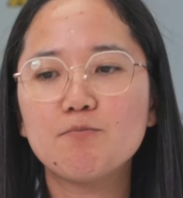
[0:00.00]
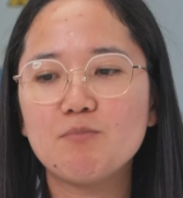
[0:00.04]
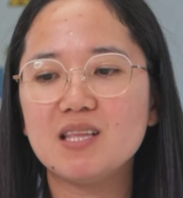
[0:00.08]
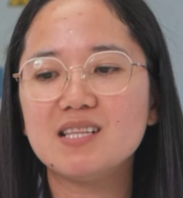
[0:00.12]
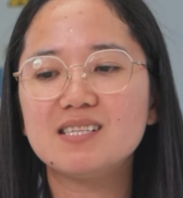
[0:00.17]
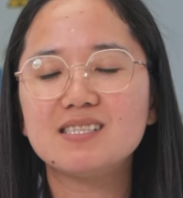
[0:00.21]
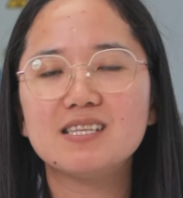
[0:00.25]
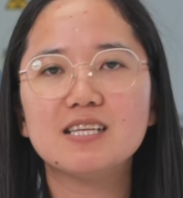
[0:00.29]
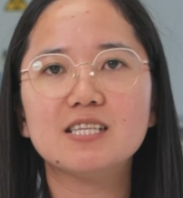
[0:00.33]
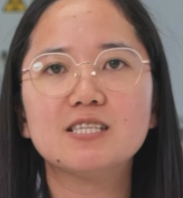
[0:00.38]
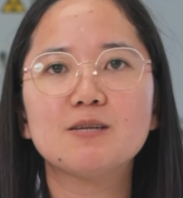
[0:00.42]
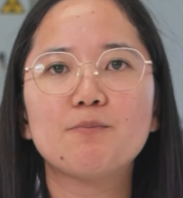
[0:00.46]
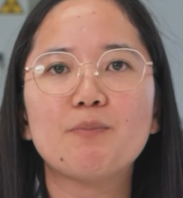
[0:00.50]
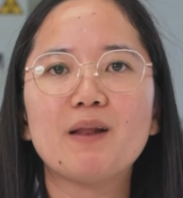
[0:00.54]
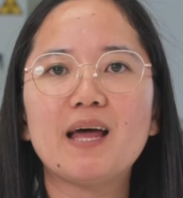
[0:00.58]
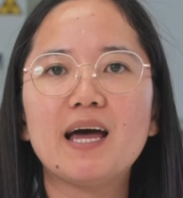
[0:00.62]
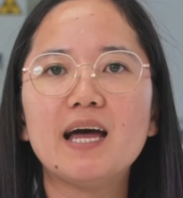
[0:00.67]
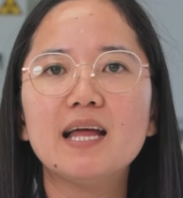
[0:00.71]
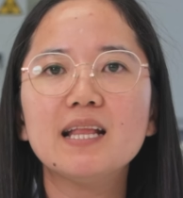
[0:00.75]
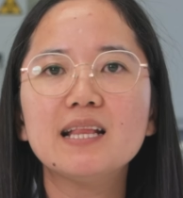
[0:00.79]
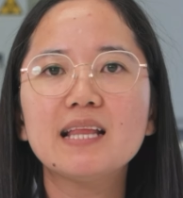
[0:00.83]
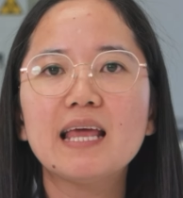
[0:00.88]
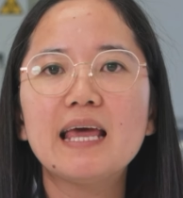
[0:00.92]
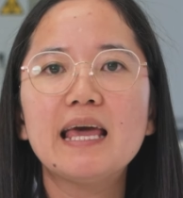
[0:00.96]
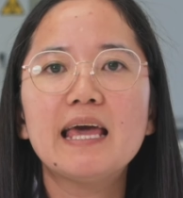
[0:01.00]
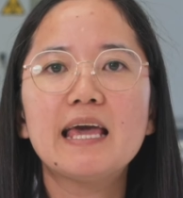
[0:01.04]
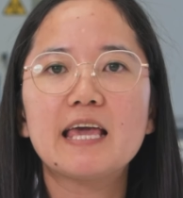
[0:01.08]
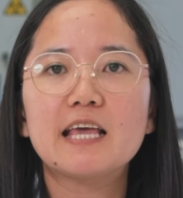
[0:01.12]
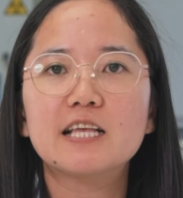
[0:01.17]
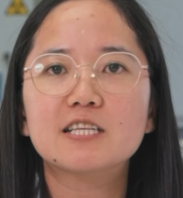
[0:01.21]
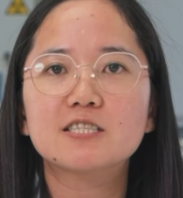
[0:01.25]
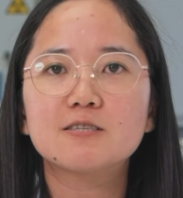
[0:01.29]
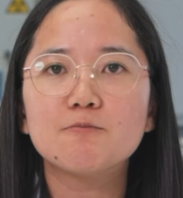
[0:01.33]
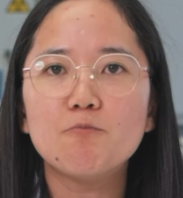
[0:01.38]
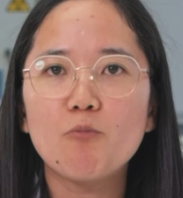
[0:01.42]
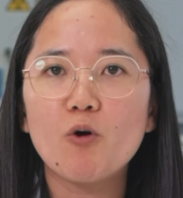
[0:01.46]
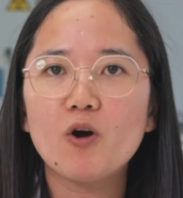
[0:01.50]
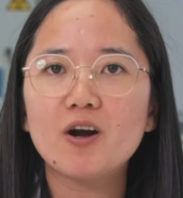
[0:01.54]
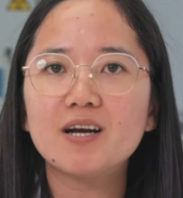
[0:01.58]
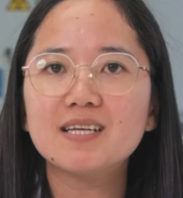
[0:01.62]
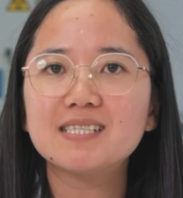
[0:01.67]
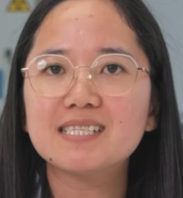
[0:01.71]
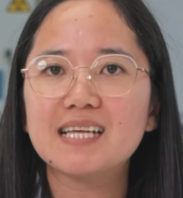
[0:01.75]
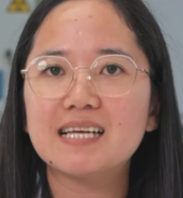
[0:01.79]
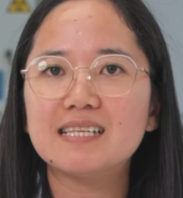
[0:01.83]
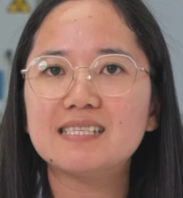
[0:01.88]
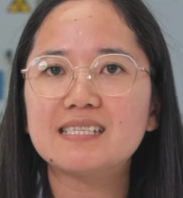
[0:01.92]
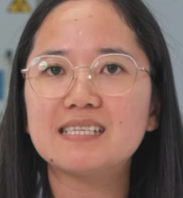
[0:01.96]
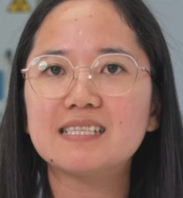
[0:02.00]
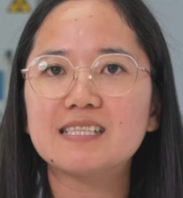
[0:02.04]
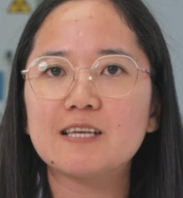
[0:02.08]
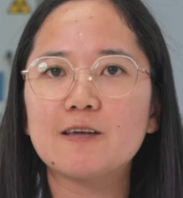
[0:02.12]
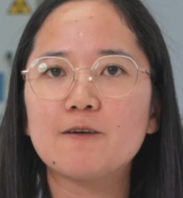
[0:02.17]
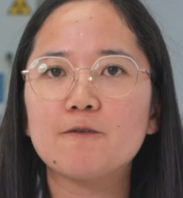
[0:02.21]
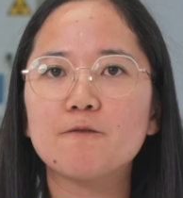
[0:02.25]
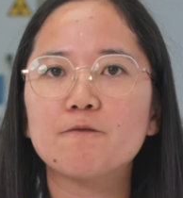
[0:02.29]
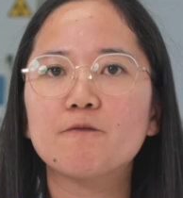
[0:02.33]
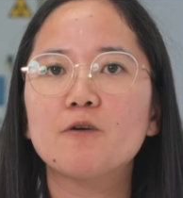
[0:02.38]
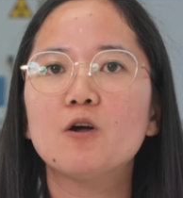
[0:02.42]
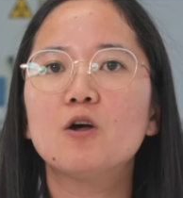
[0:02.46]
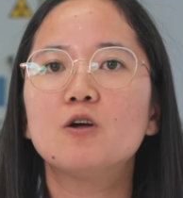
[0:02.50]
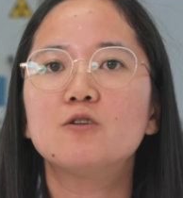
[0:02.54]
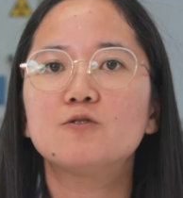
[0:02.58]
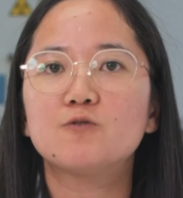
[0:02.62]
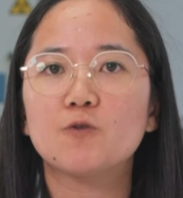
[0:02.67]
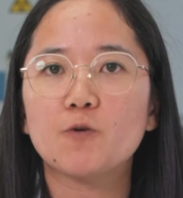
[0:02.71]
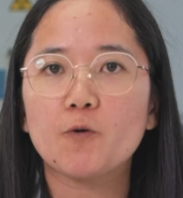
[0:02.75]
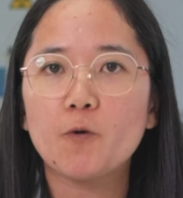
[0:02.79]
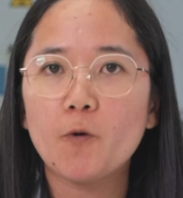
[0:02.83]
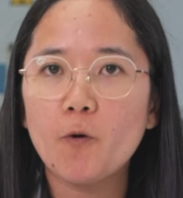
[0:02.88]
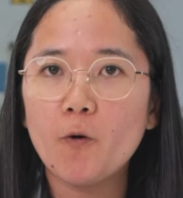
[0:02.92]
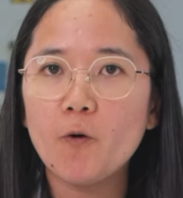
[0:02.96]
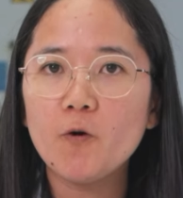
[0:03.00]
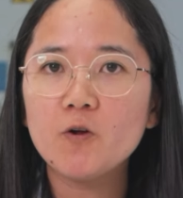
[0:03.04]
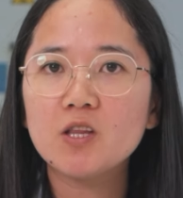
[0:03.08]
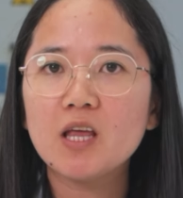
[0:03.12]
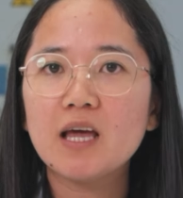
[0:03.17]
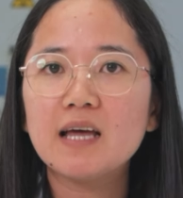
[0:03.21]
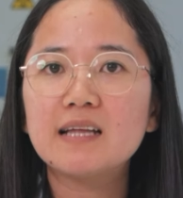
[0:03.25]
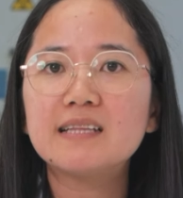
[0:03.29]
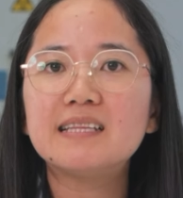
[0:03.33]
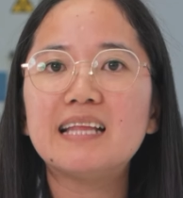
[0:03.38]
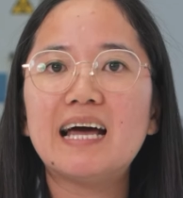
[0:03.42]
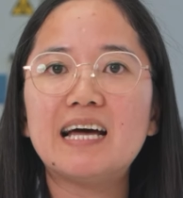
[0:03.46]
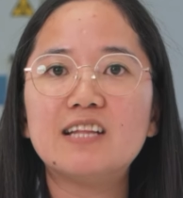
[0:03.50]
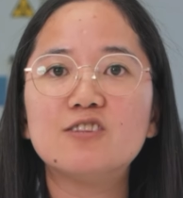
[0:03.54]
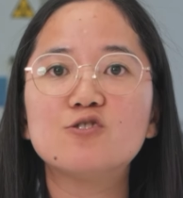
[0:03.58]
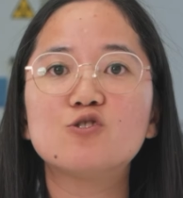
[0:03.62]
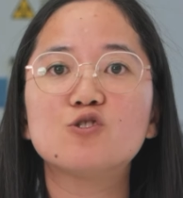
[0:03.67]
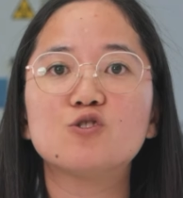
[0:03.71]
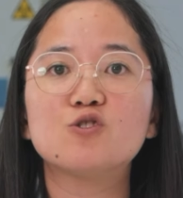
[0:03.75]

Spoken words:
means this plant is more sensitive to cold than